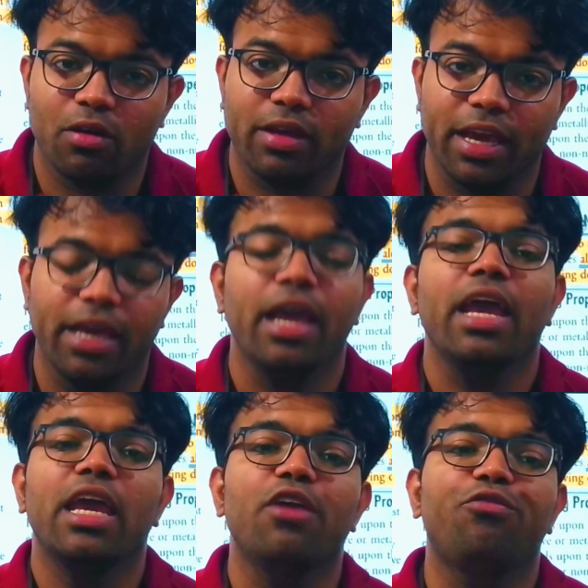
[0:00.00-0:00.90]
Okay,
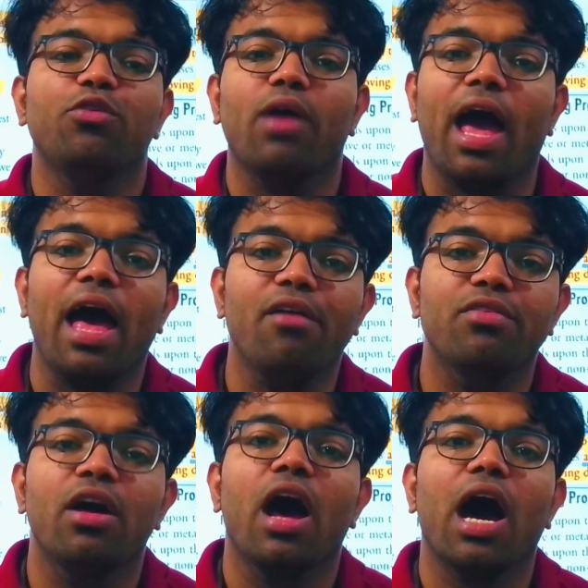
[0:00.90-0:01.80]
if you have
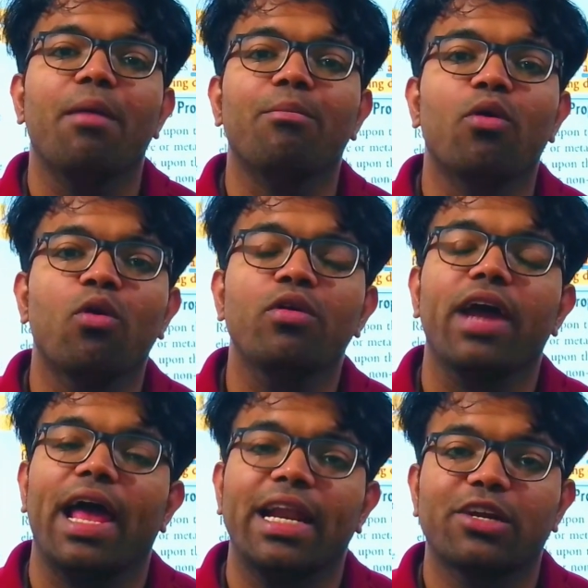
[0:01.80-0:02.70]
a
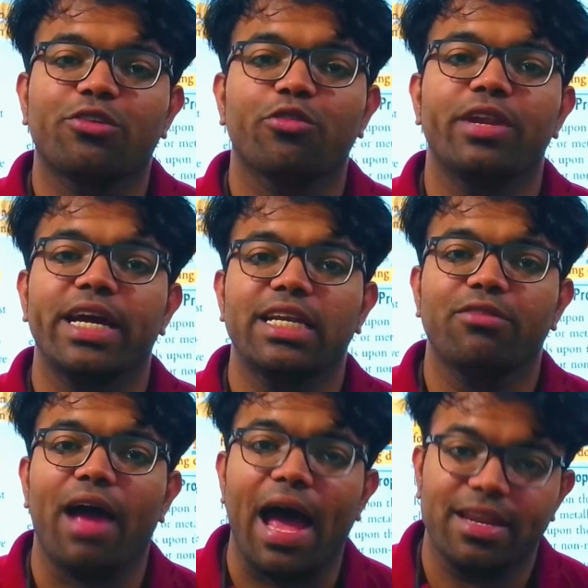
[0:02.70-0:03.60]
more
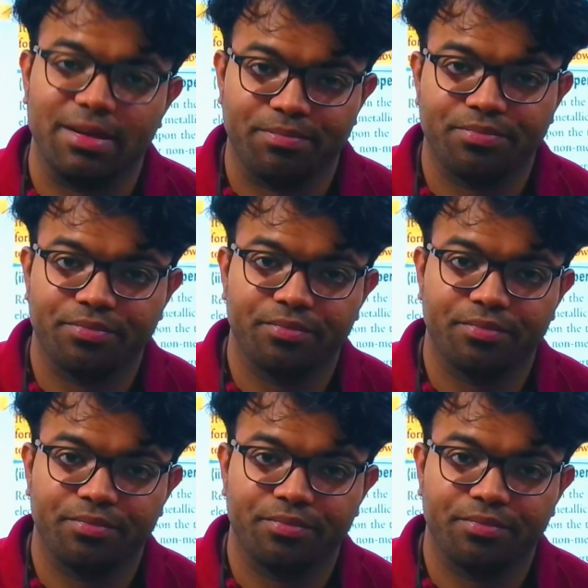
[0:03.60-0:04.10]
electronegative atom,